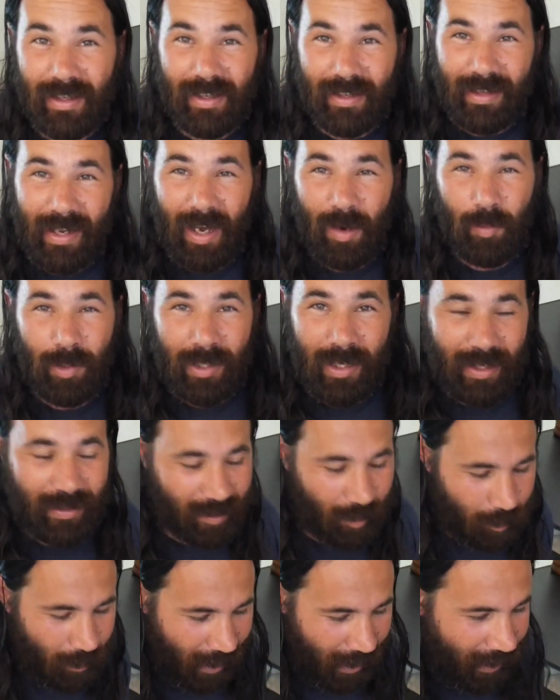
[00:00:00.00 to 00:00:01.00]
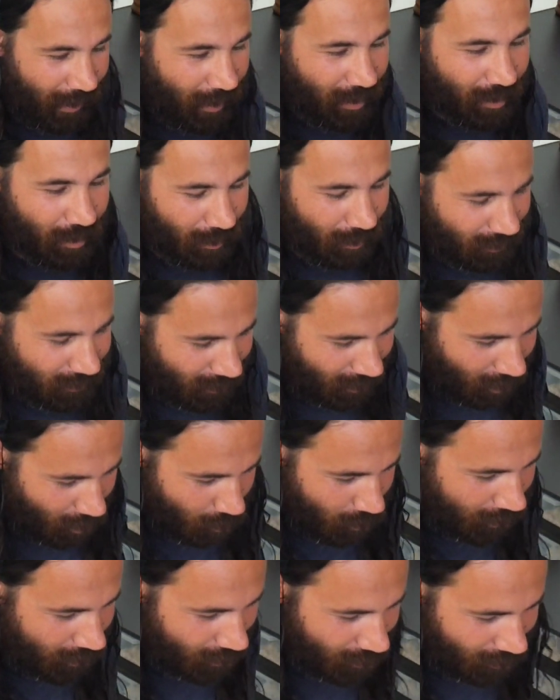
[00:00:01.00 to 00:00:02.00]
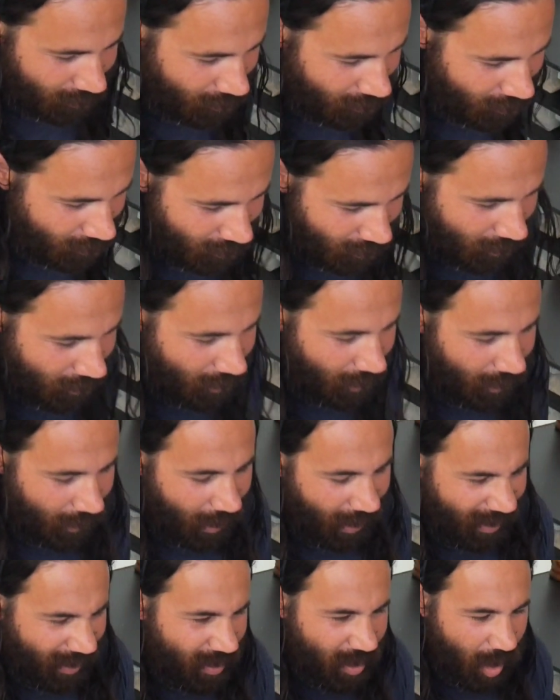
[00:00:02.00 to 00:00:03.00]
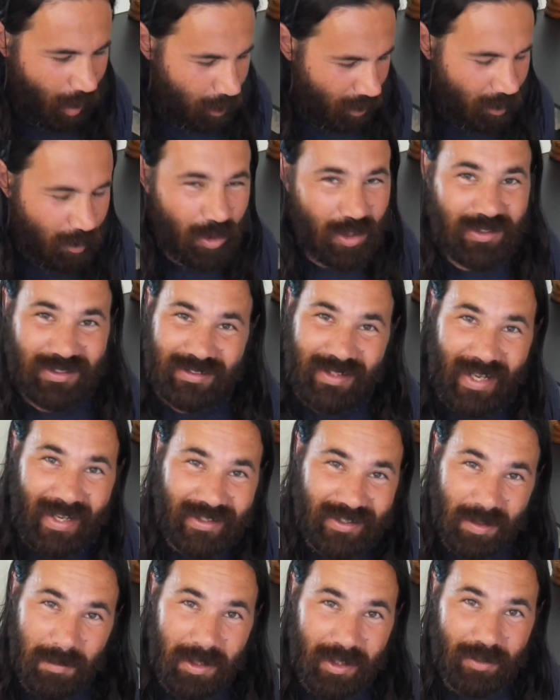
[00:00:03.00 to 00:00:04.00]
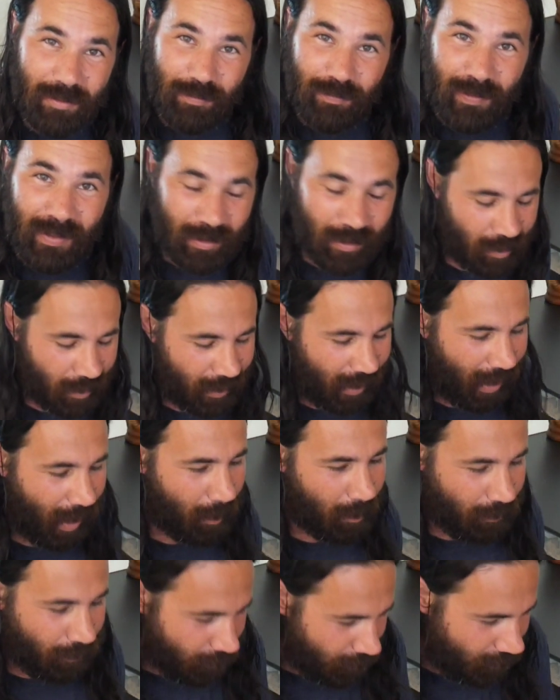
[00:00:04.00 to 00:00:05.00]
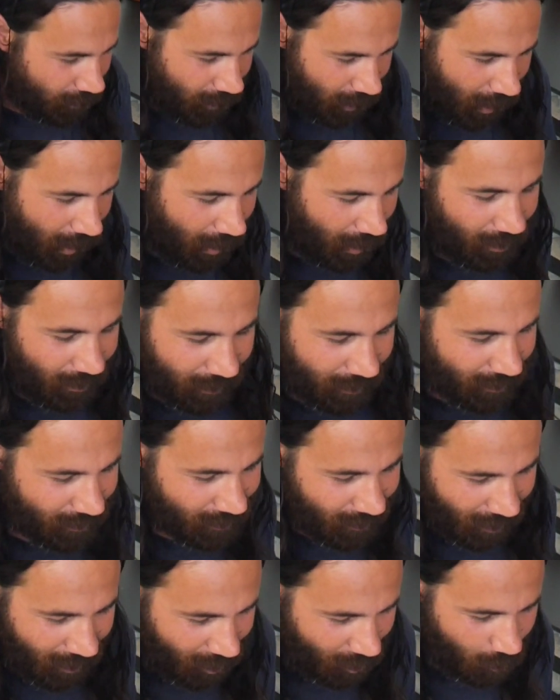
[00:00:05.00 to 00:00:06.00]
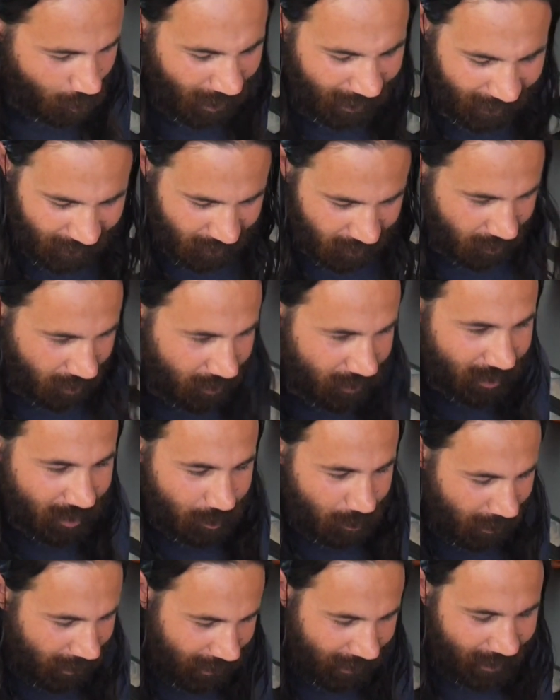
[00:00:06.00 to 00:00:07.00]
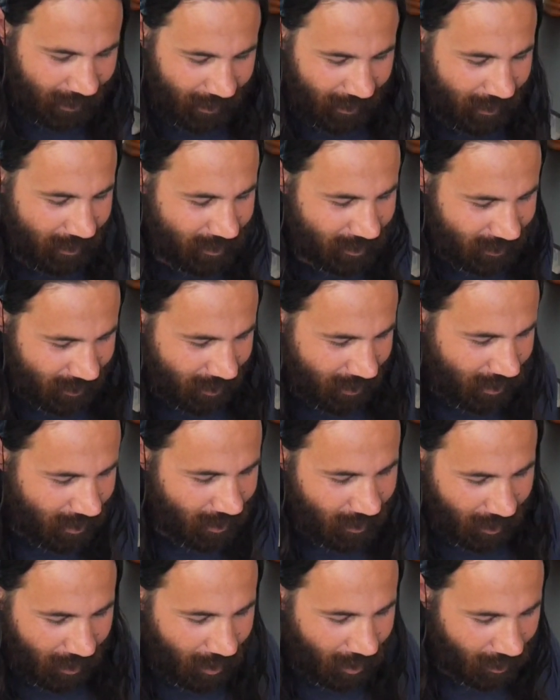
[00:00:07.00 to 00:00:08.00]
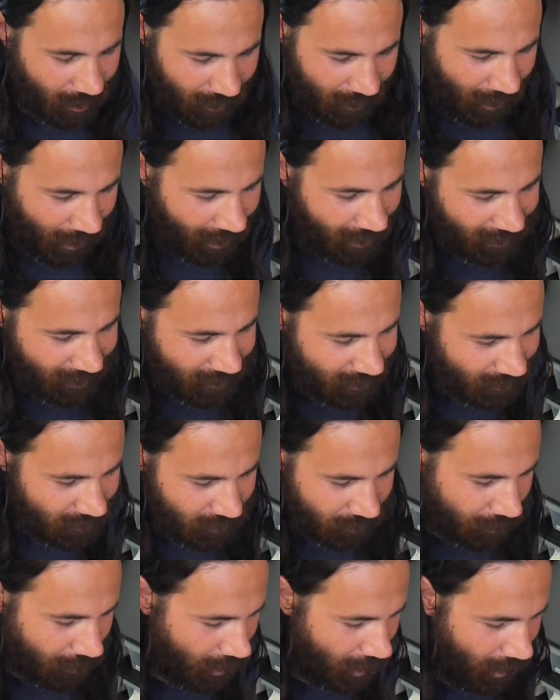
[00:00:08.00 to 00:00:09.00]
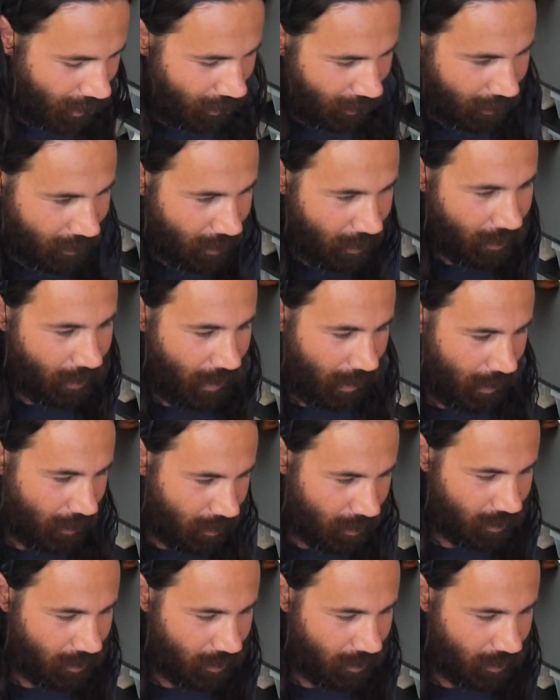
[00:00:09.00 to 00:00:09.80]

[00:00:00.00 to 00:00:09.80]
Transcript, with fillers: Now we got the main course coming. I got a couple more snakes I'm gonna feed on camera for you guys, making sure these pinkies are nice and dry. All right.